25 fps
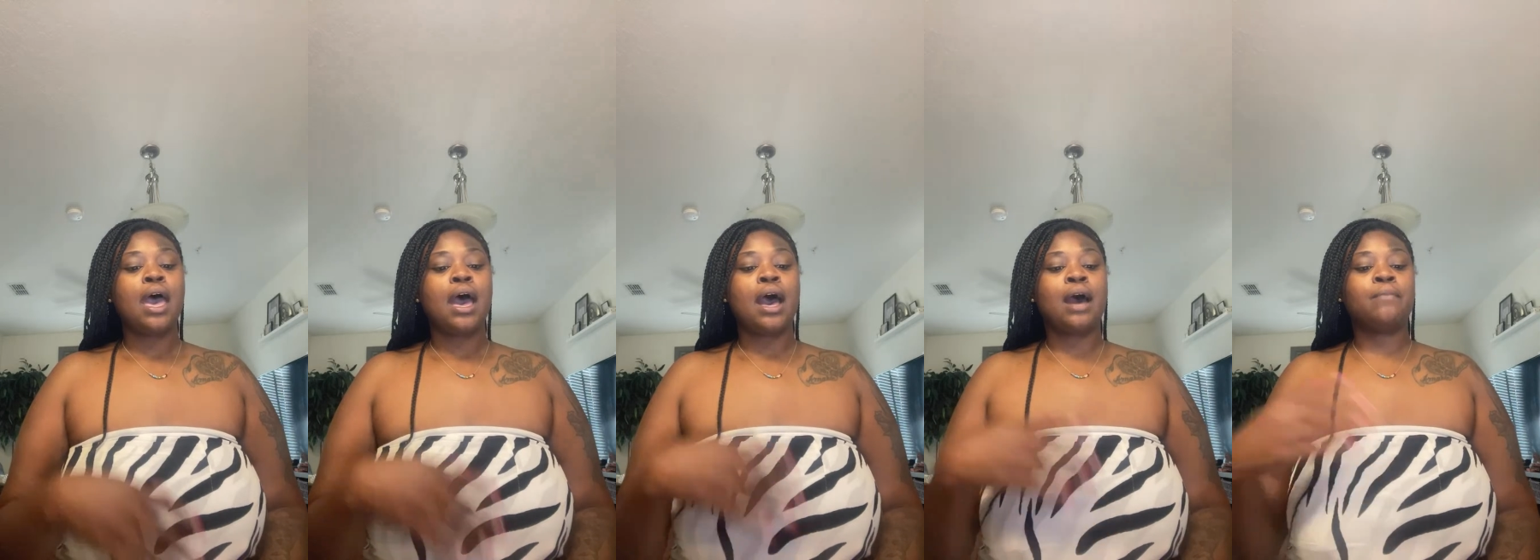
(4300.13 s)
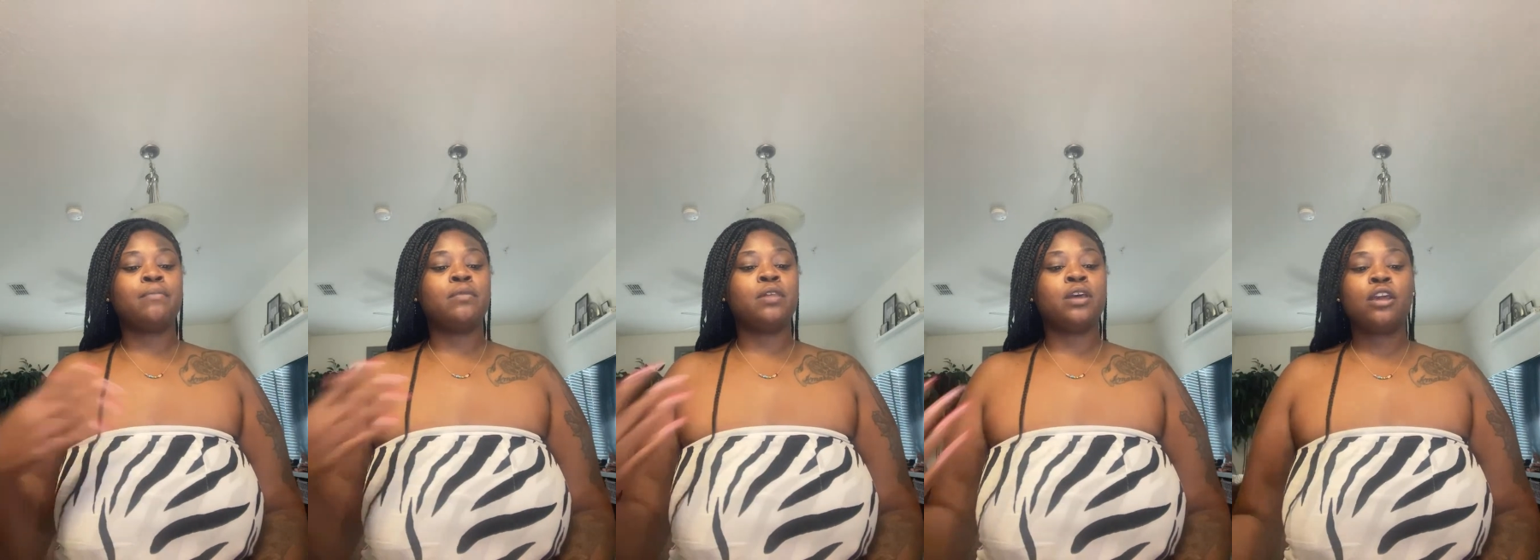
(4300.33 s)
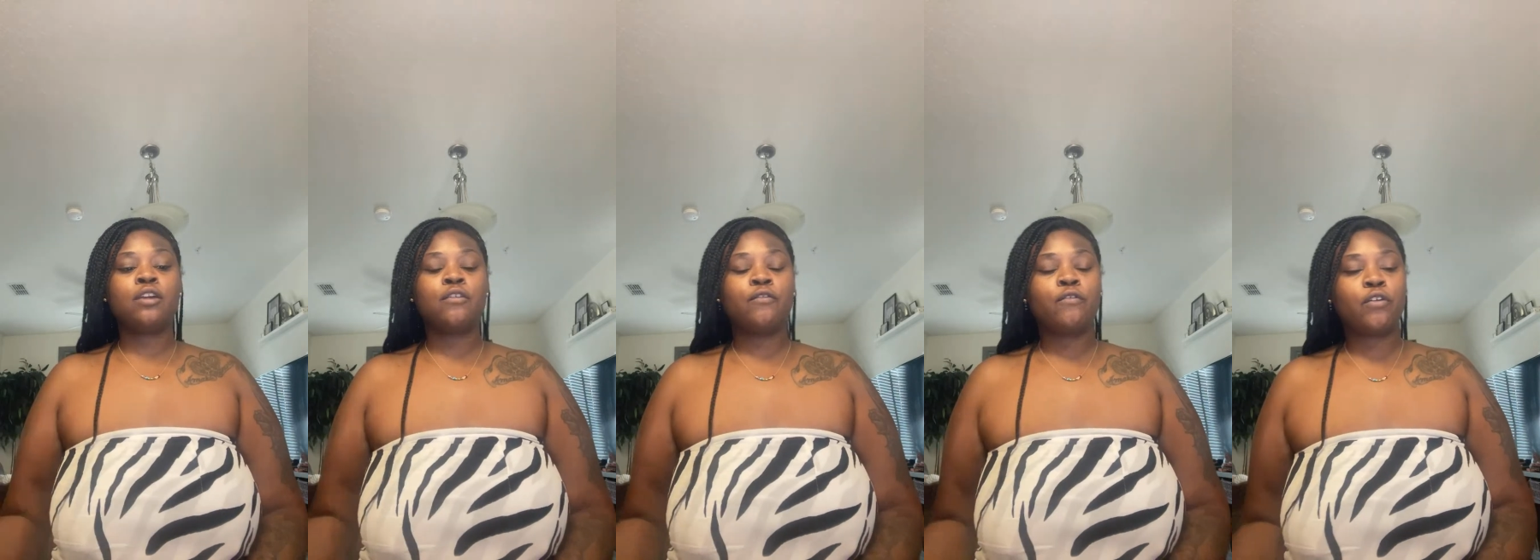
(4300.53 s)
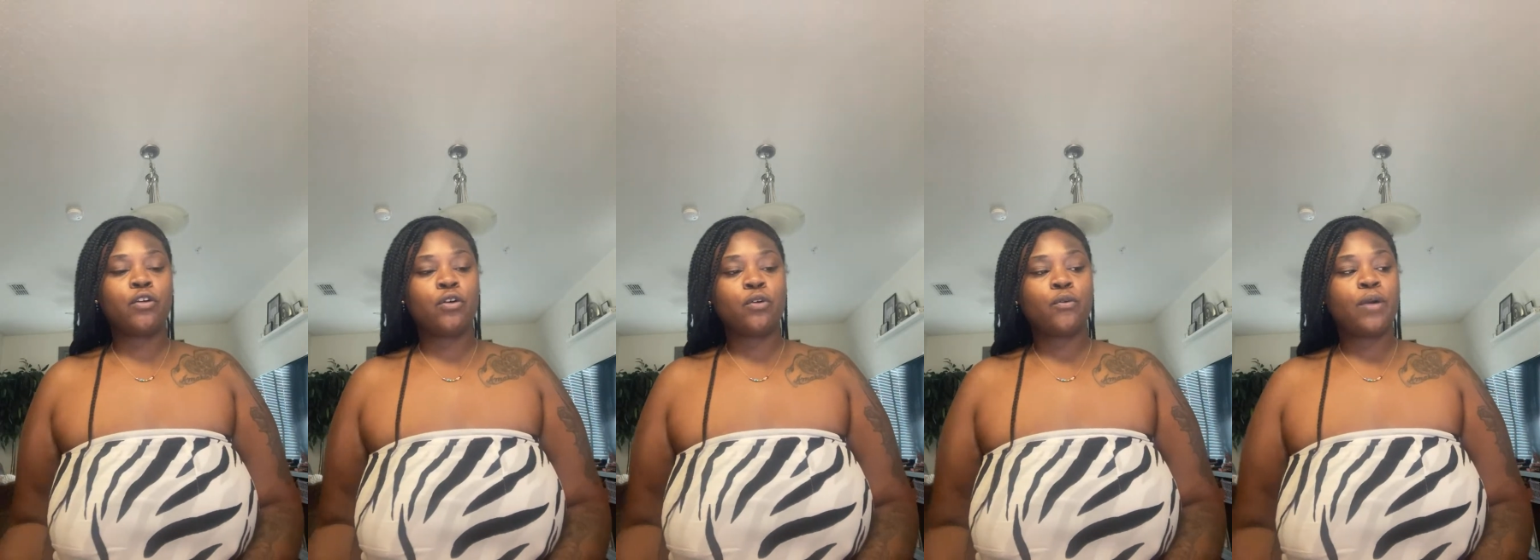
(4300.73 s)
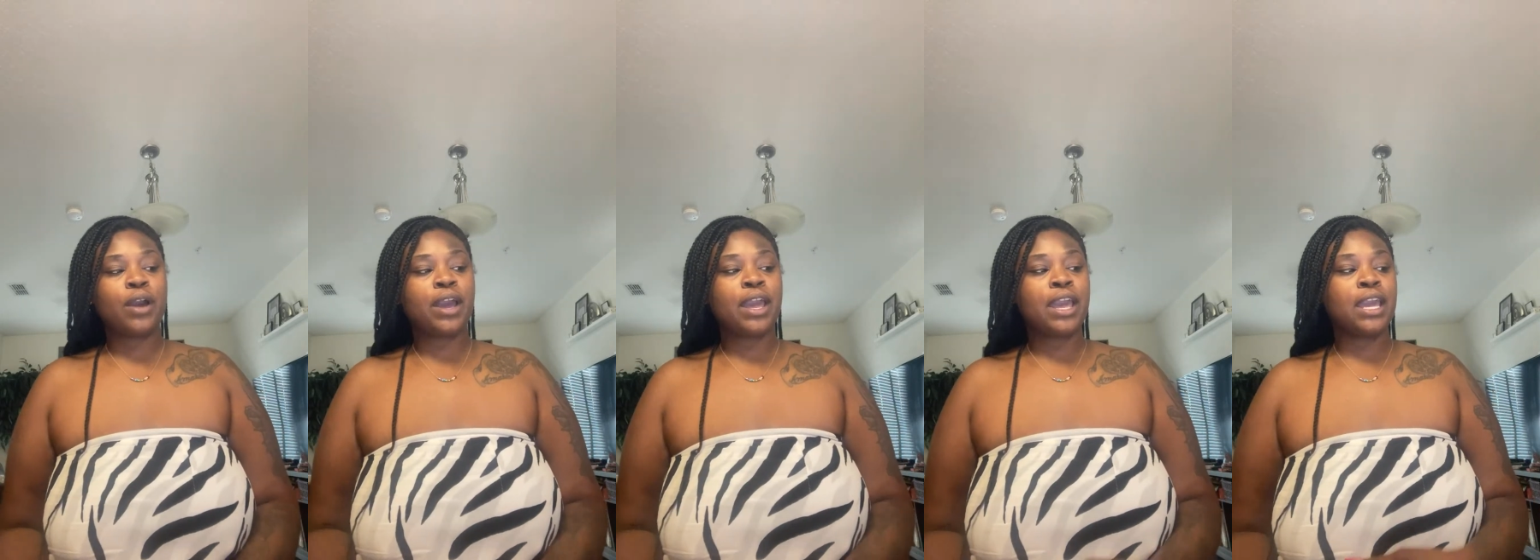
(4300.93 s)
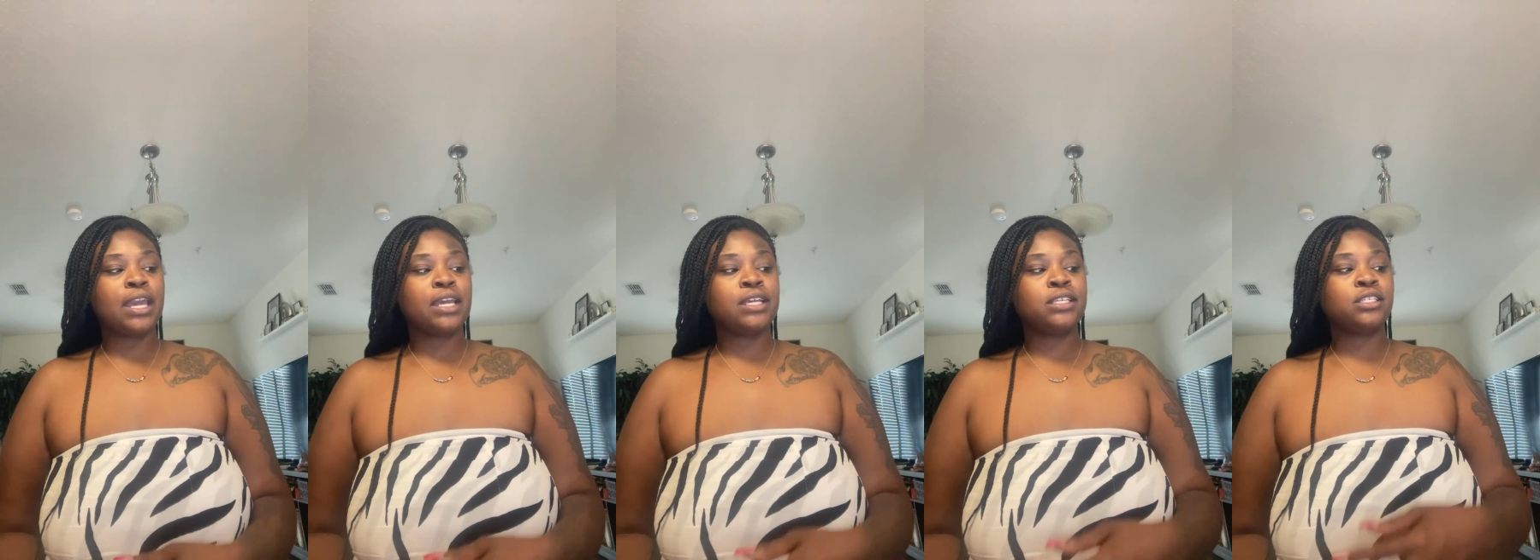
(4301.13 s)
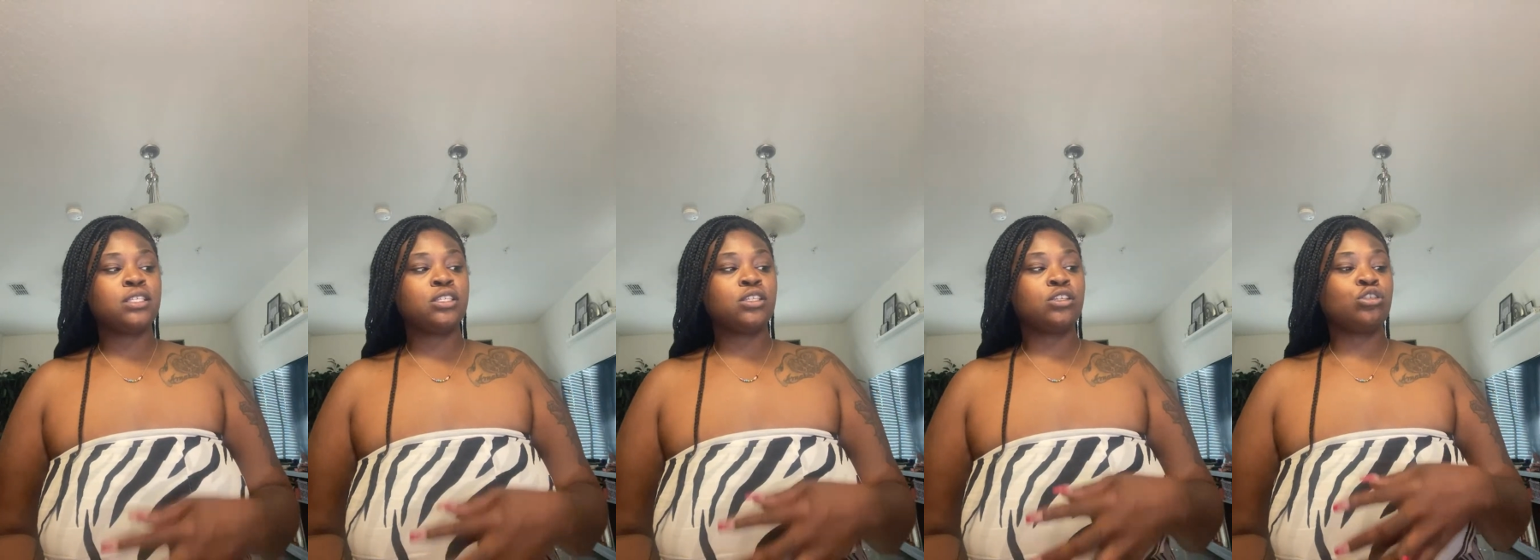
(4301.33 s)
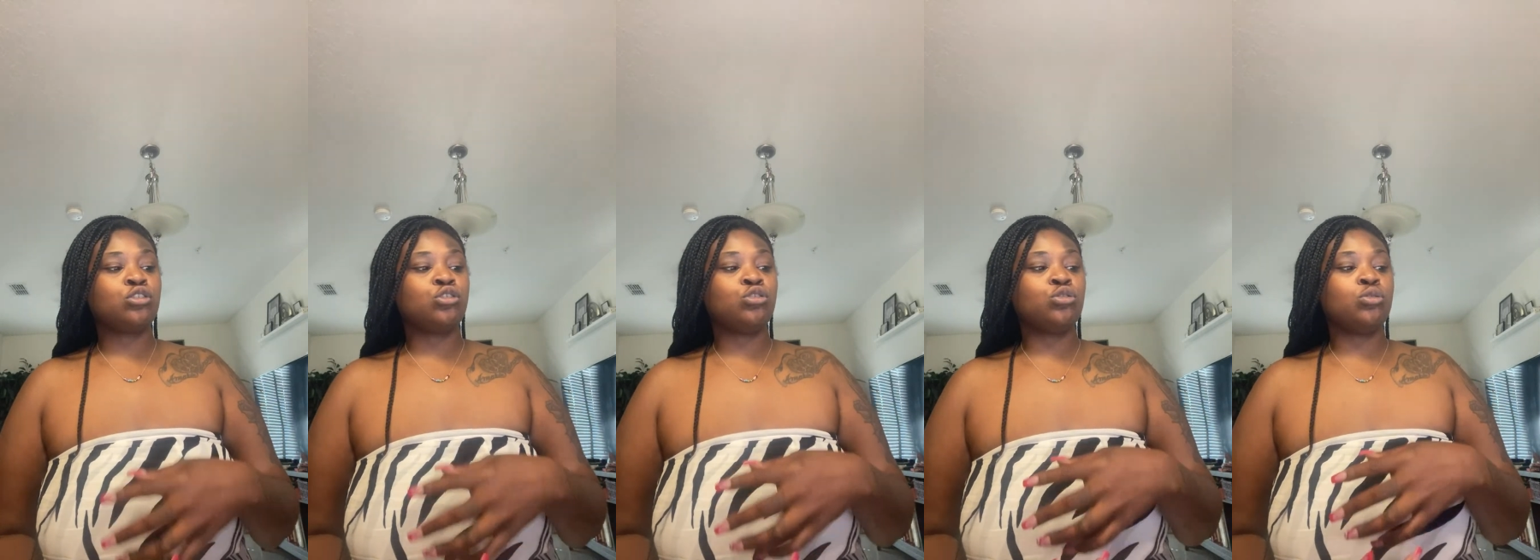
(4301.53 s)
I'm looking for
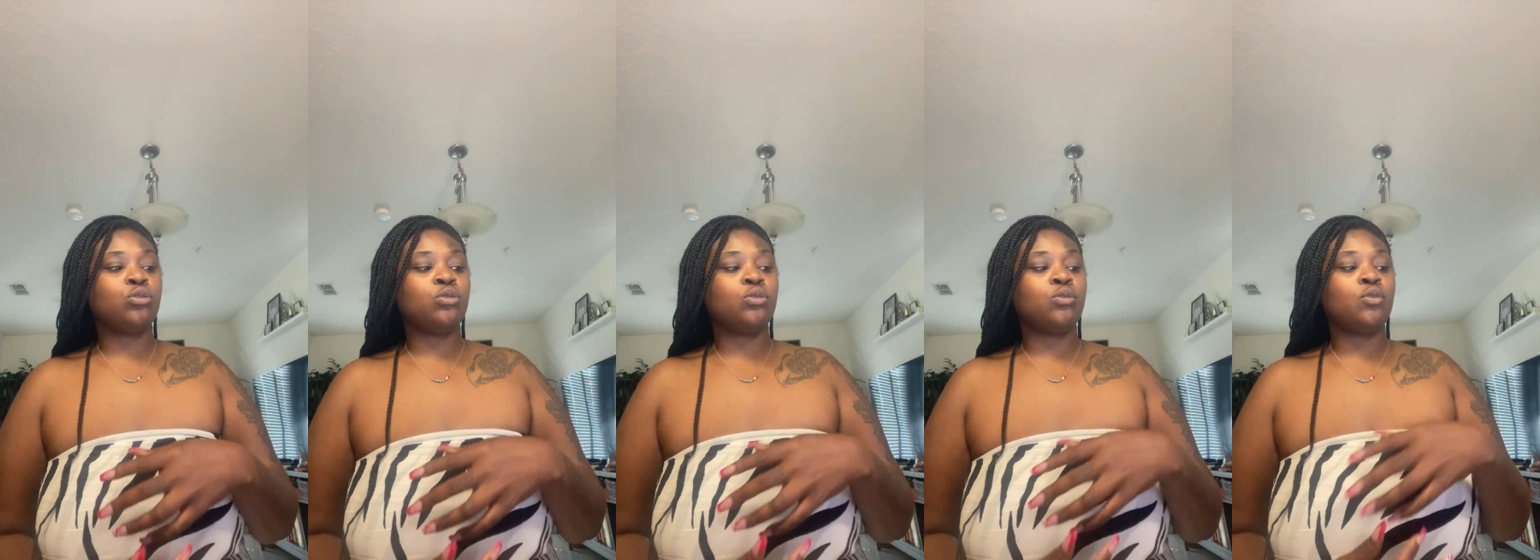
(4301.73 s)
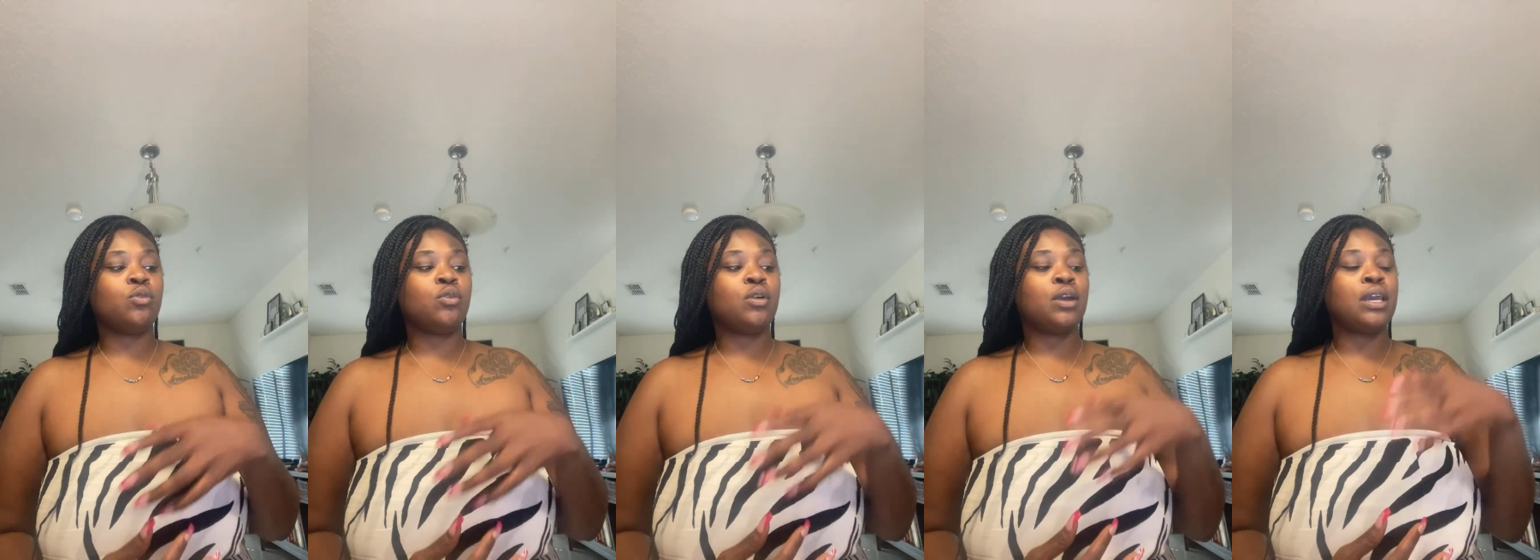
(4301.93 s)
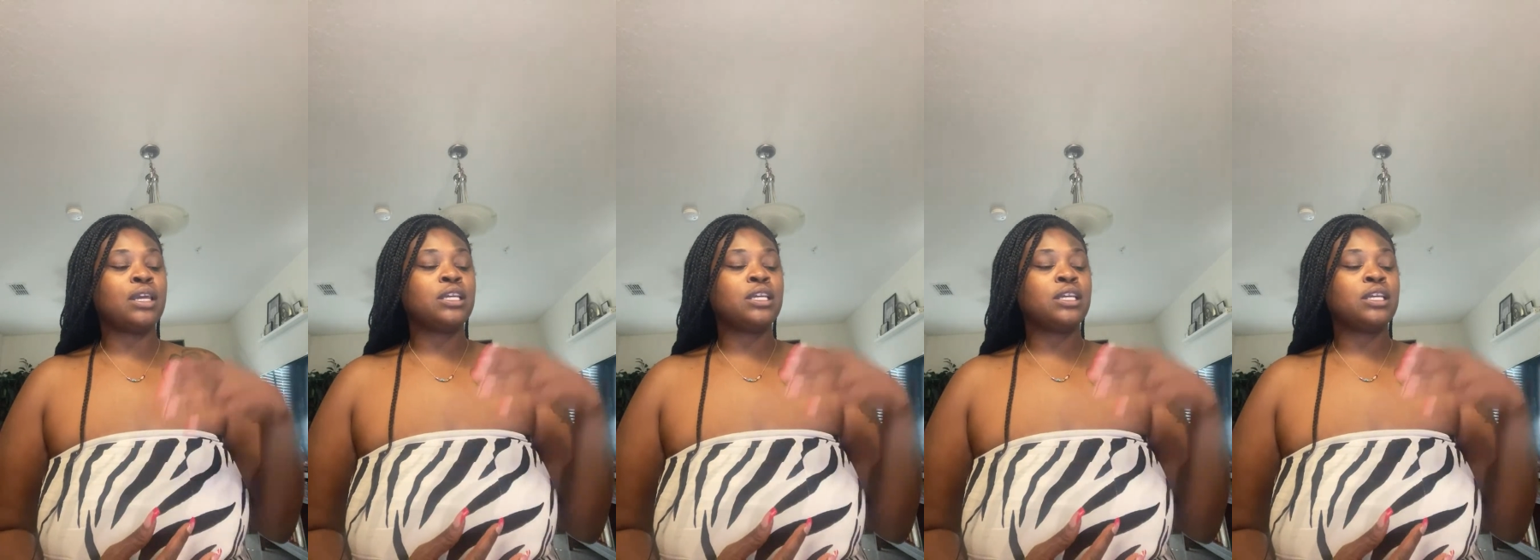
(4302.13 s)
ways to